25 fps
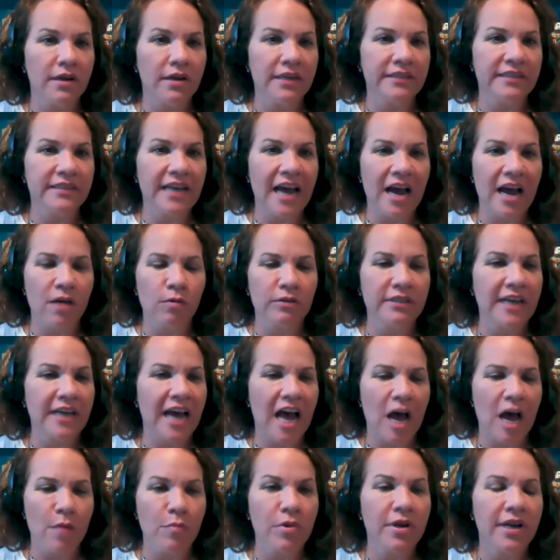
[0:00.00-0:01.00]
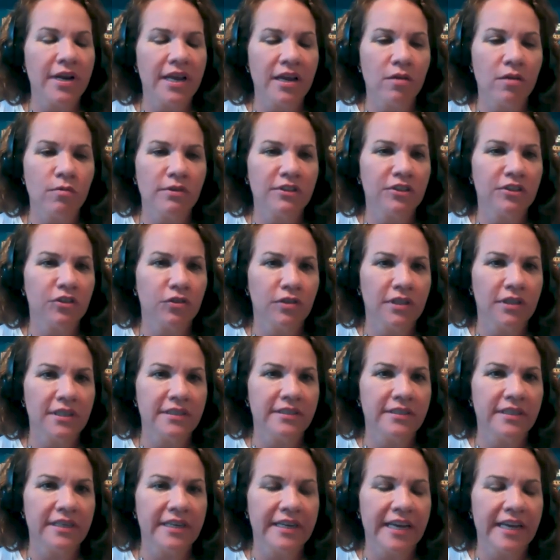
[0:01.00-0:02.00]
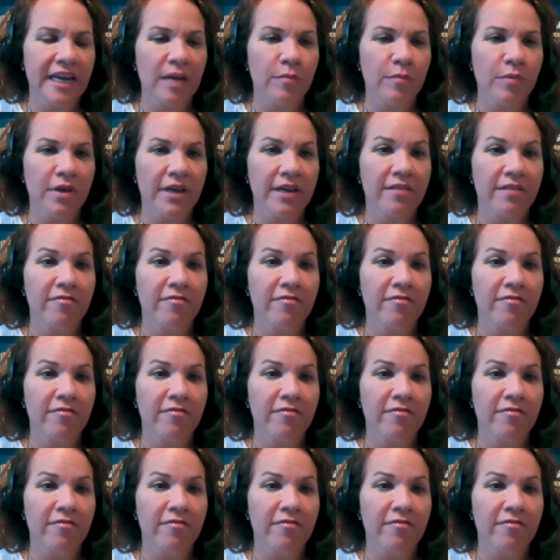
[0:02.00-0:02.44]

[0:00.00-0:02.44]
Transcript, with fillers: is ha- what's happening with students in gaming.